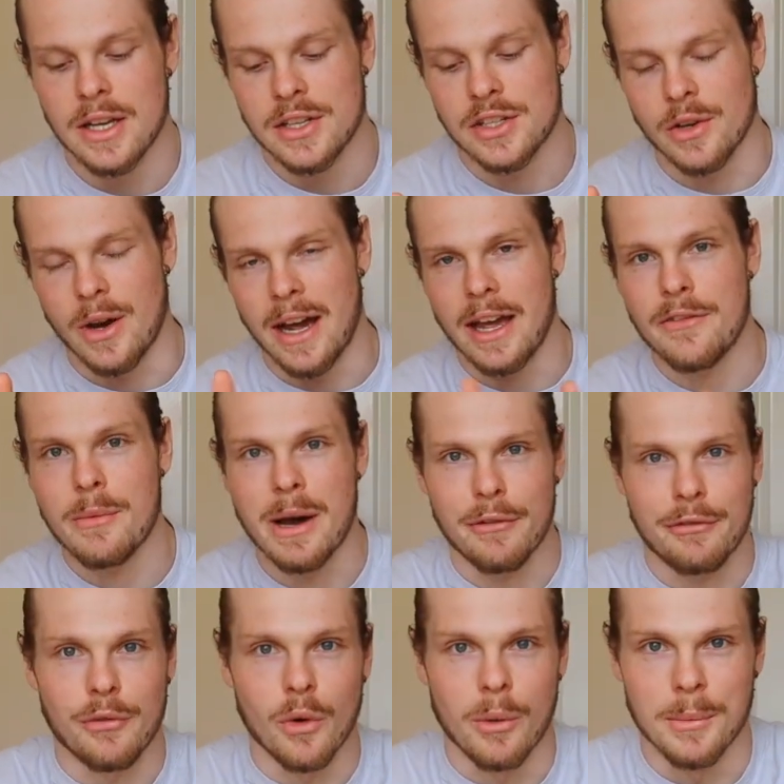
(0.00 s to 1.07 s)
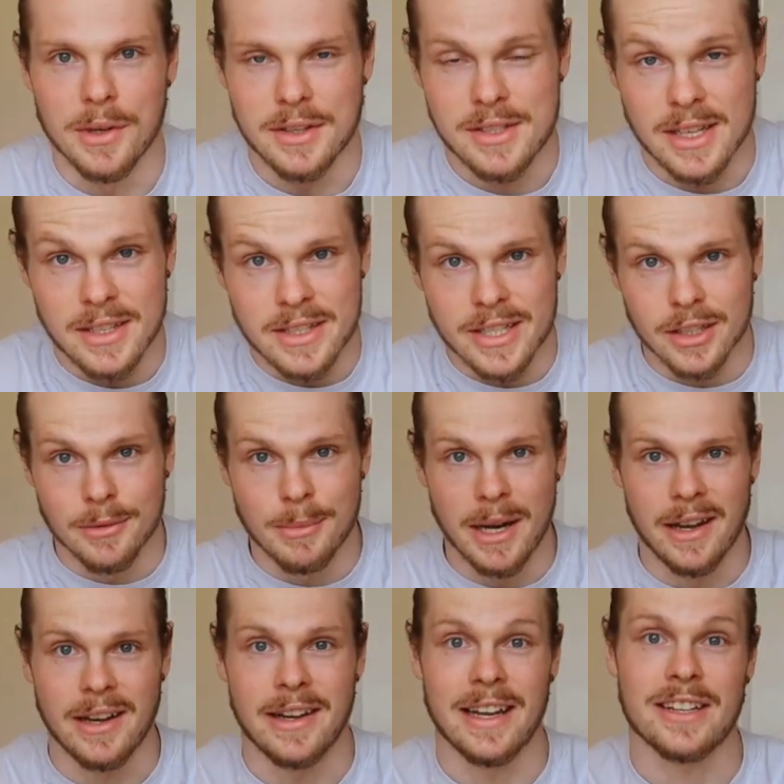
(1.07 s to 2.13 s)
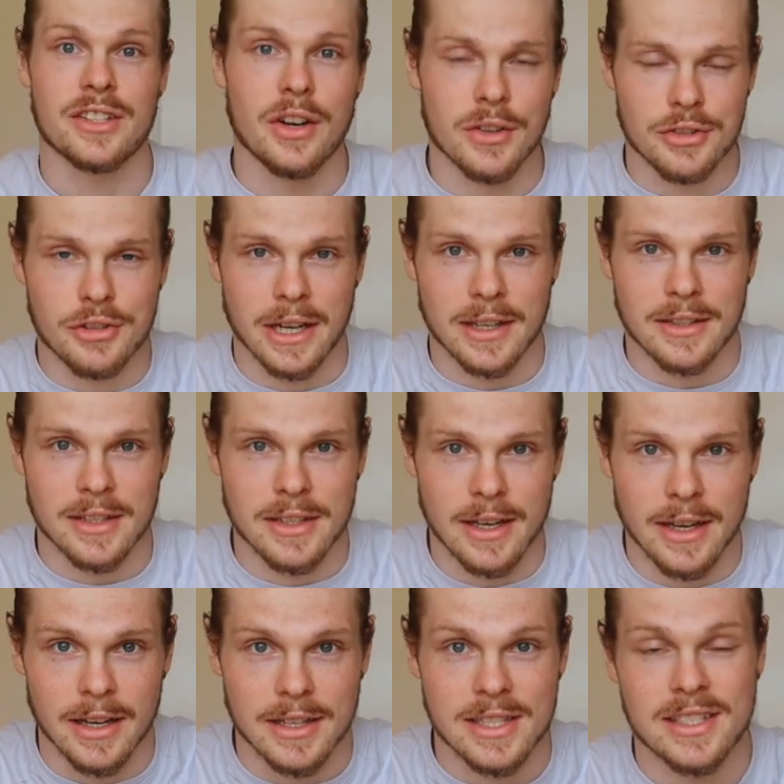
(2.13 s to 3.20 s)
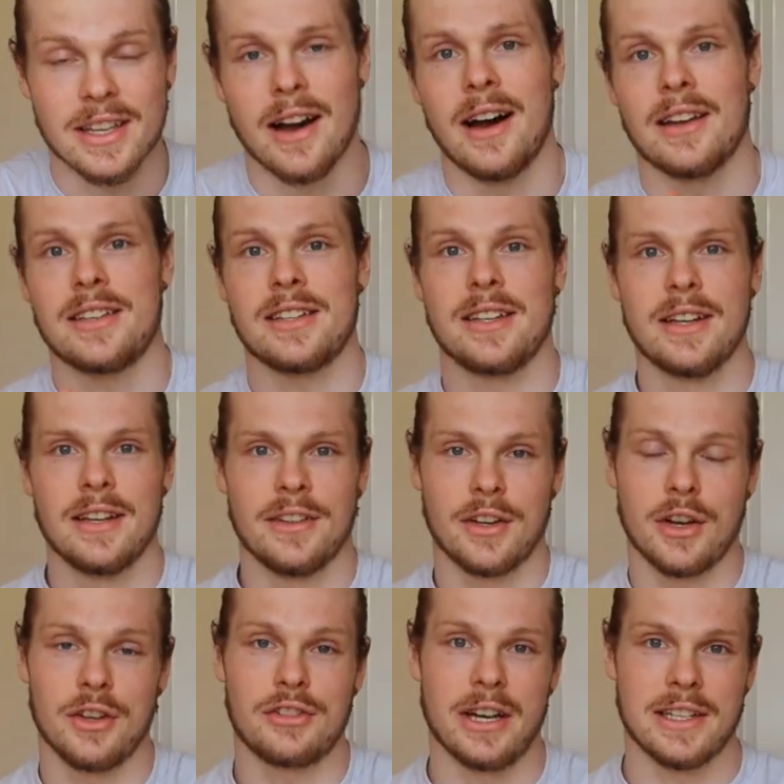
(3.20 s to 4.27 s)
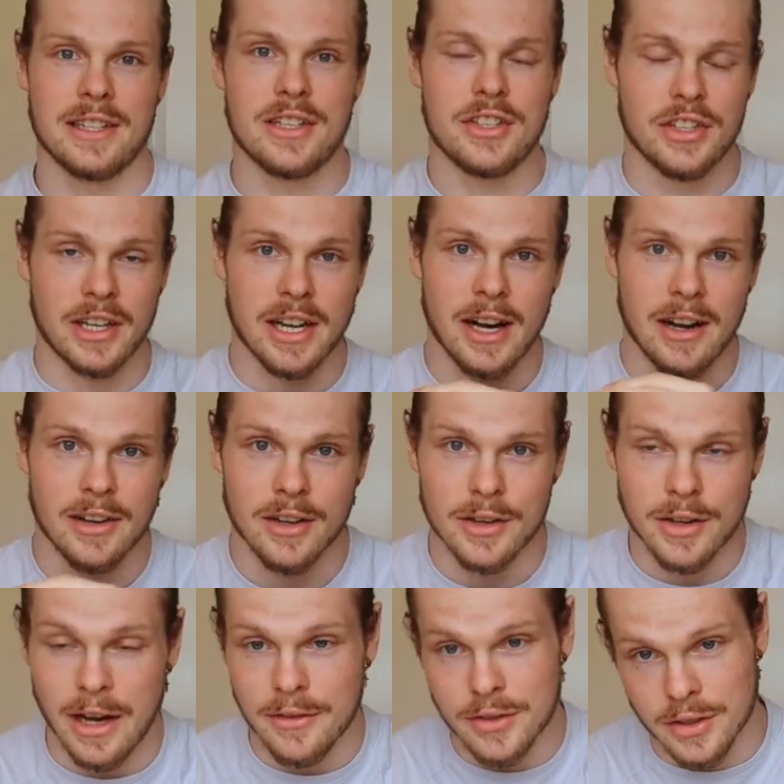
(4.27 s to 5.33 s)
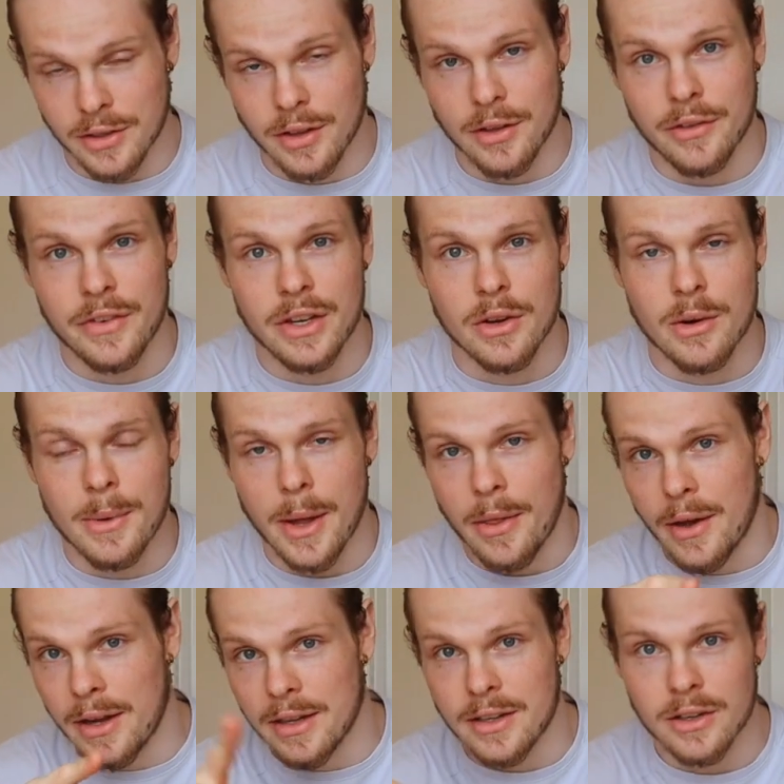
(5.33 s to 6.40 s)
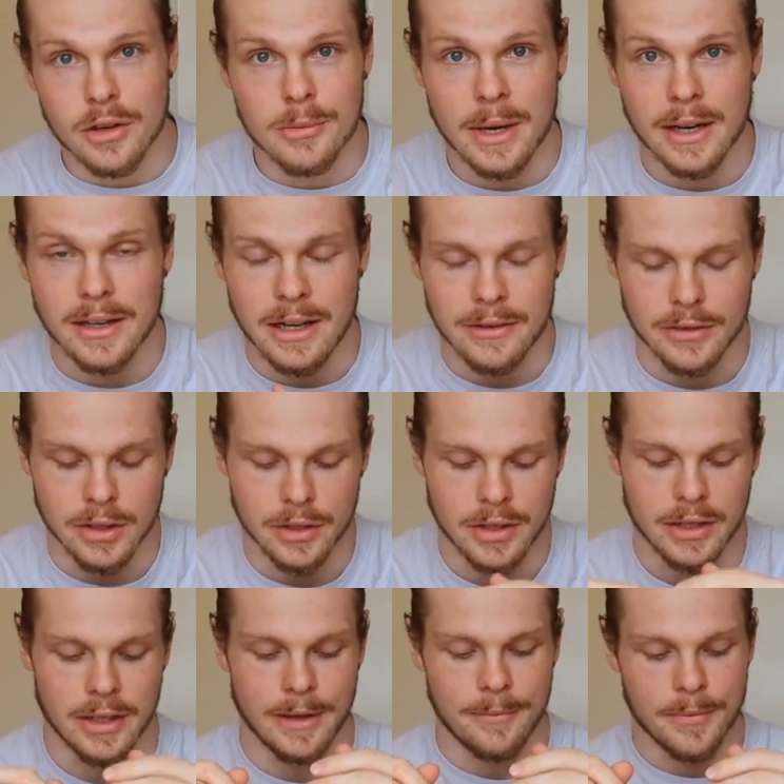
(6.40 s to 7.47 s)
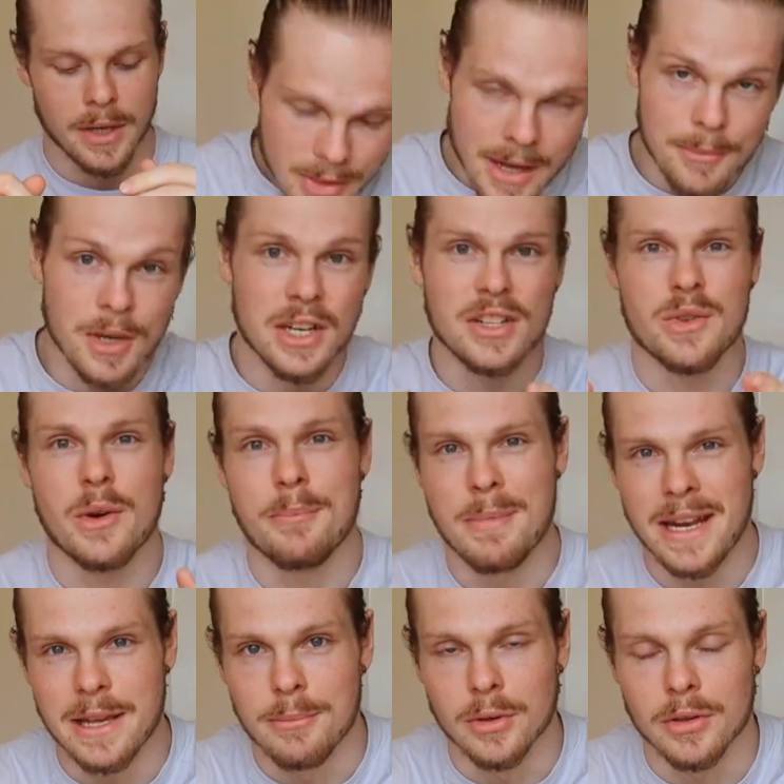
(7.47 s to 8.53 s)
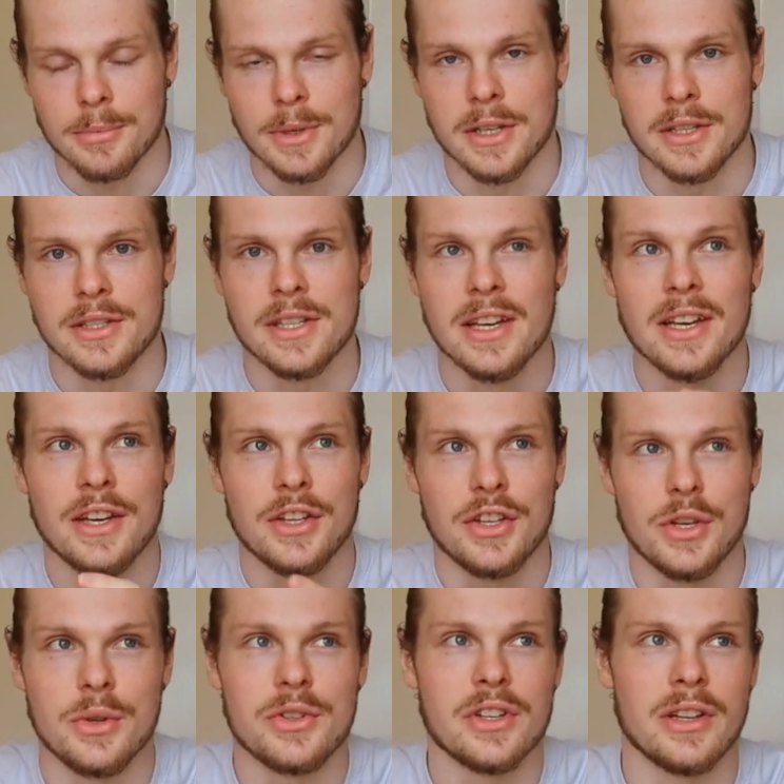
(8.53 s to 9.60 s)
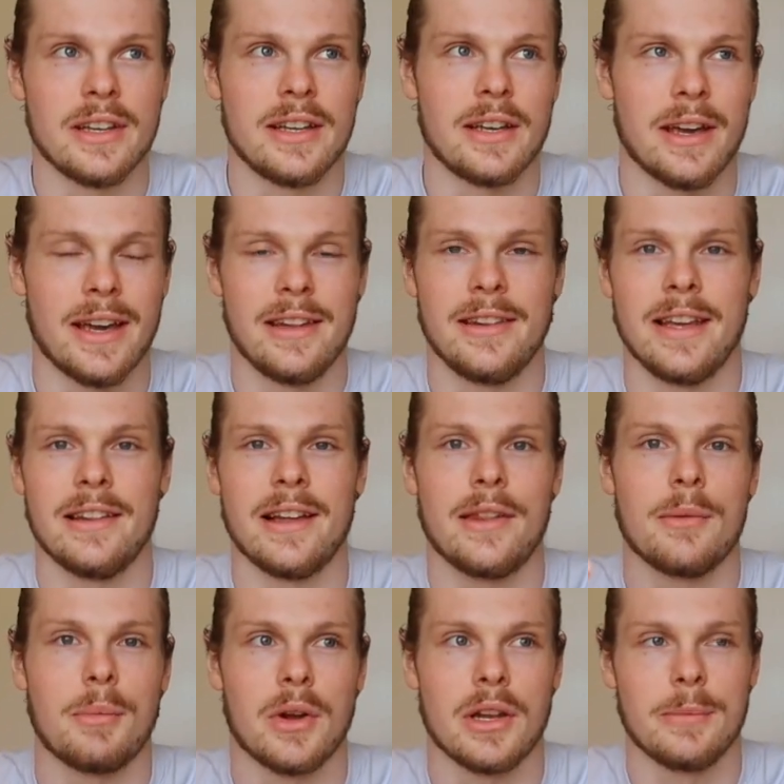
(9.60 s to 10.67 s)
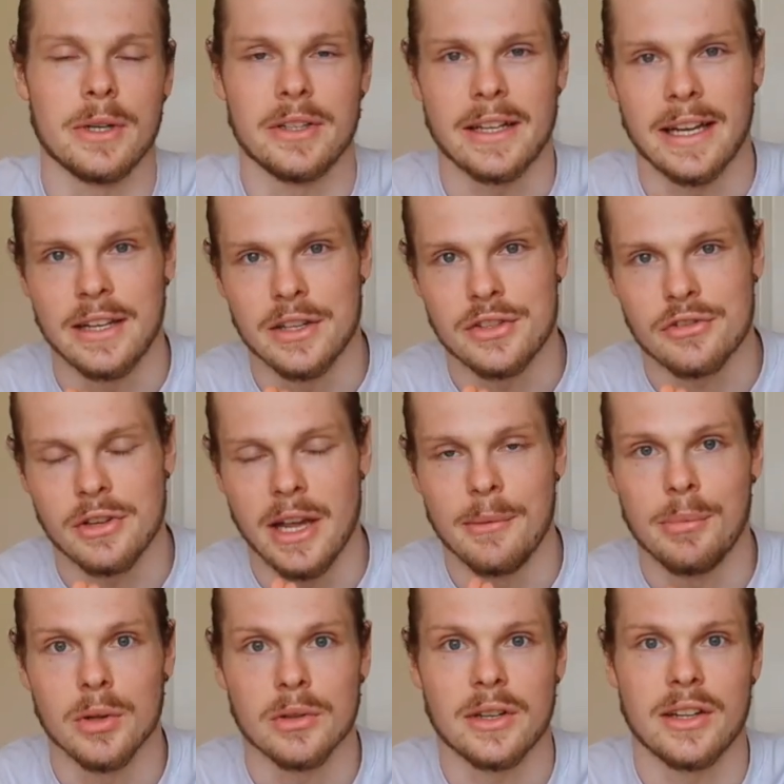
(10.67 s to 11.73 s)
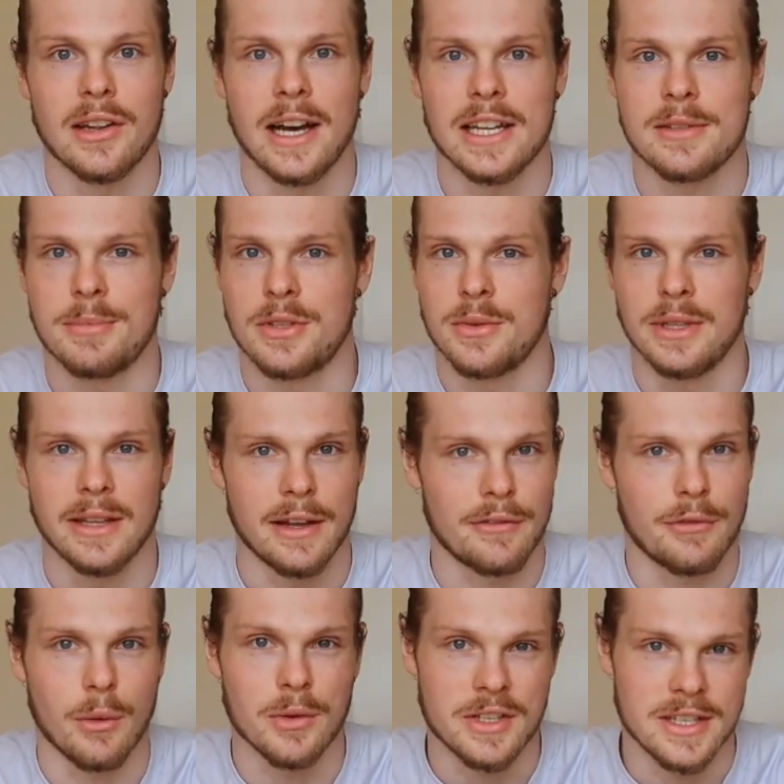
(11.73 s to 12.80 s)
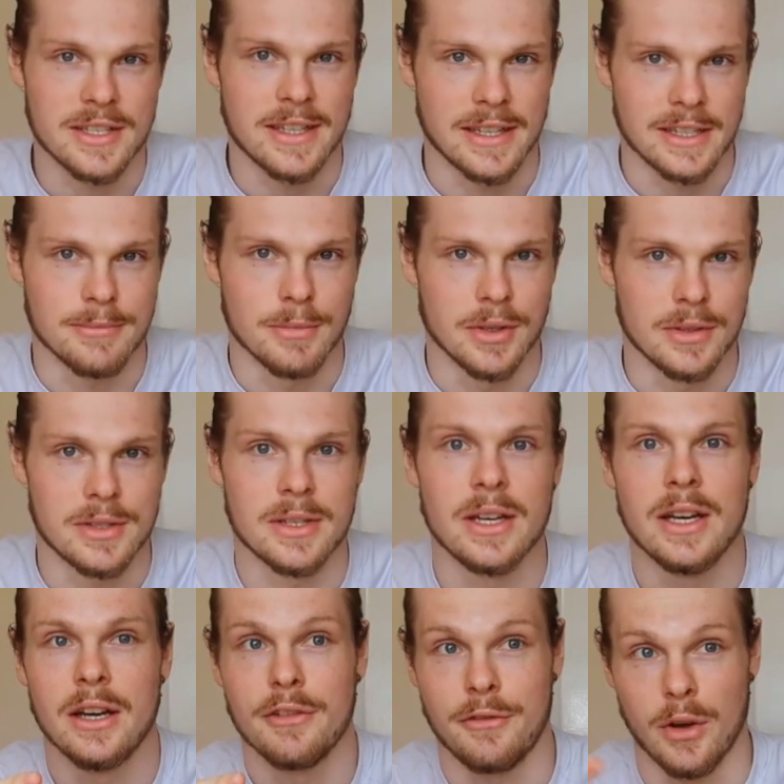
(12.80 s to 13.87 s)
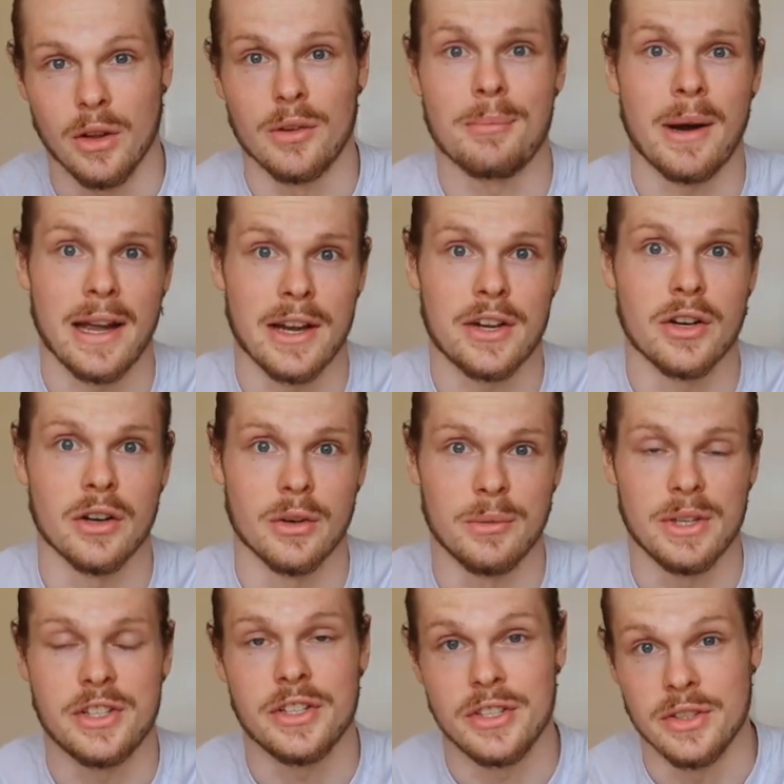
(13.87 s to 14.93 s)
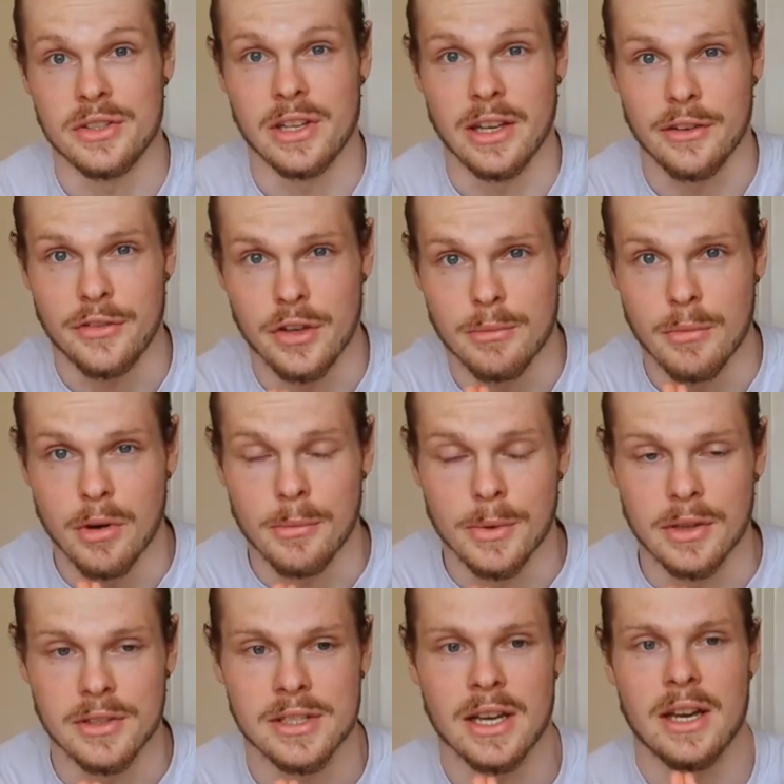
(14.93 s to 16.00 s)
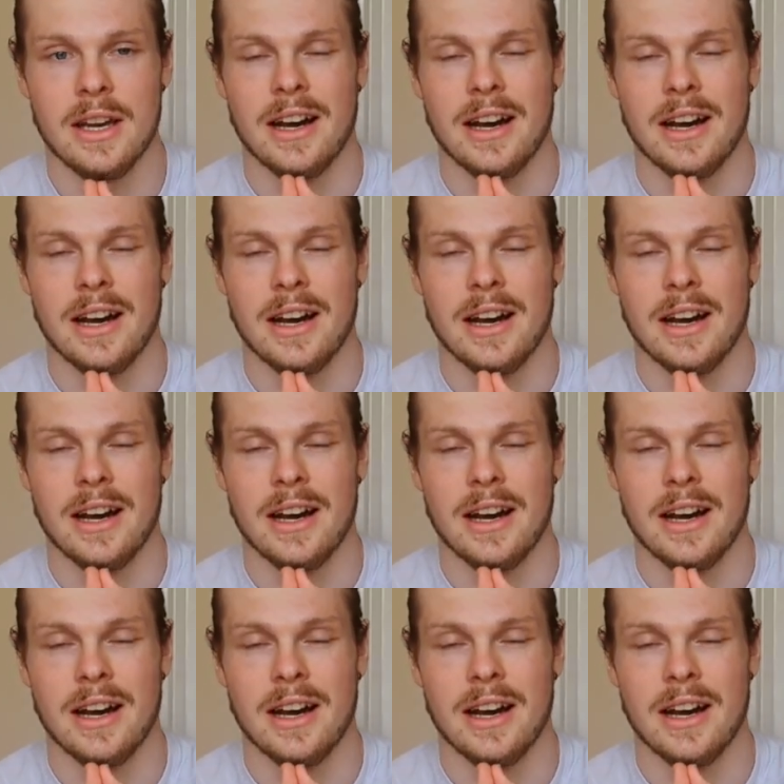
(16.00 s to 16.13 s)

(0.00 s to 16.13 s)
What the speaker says: So I have about 4 months until my next contract starts. The contract is Chicago. I've done another video about that. You can go back and have a look at it. I'm gonna do a mini bulk because usually in like the bodybuilding industry, a bulk can last between like 4 to 6 months, followed by a cut, which is usually a few more months.